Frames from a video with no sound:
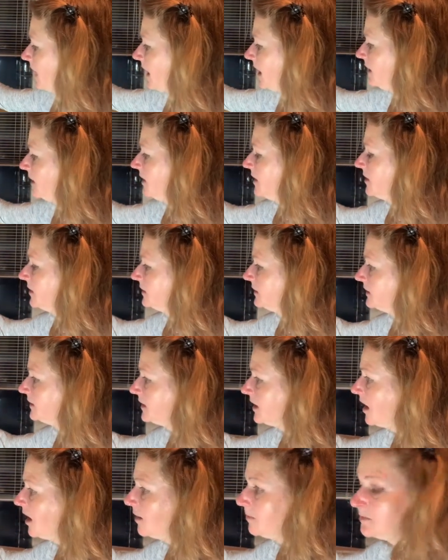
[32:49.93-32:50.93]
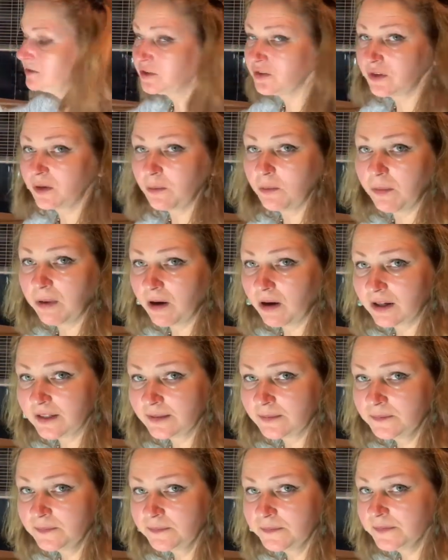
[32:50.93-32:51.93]
the top to the bottom,
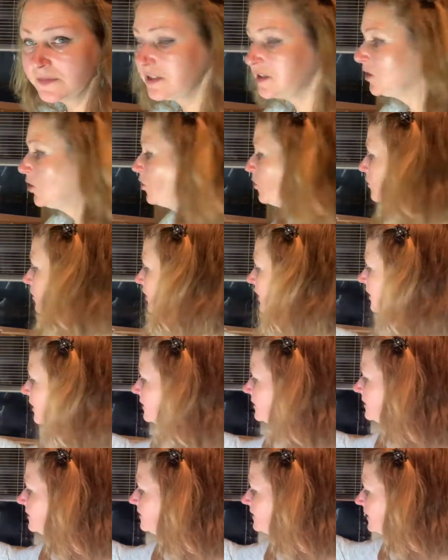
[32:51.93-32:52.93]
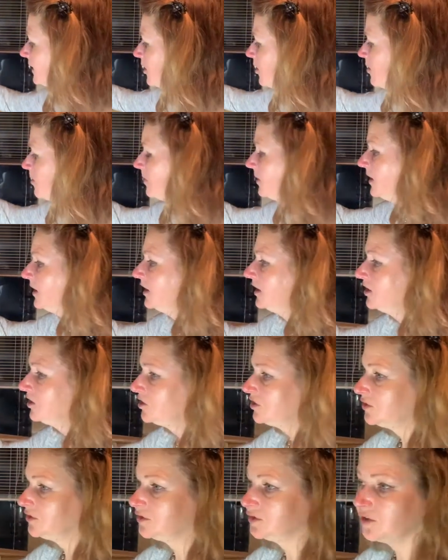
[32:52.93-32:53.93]
so we kind of help
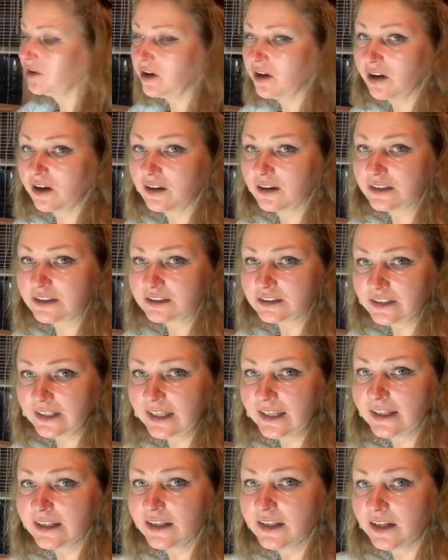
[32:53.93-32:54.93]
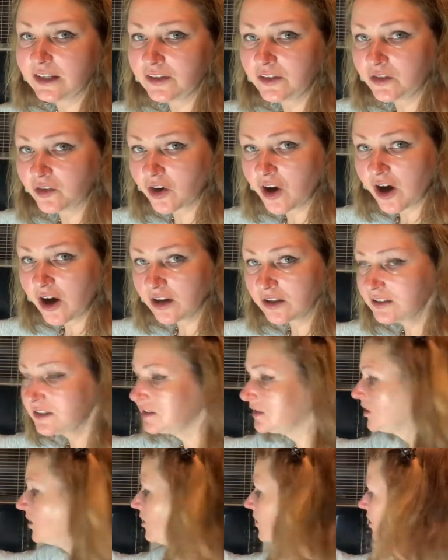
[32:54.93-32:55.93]
to create that rocks
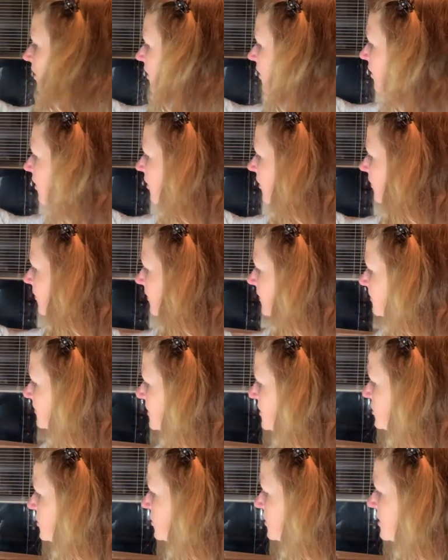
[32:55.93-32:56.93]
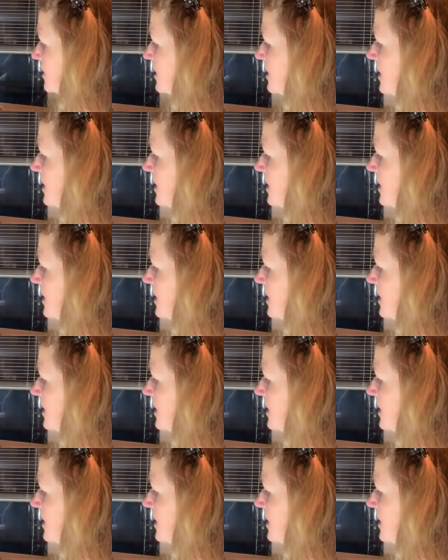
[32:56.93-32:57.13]
formations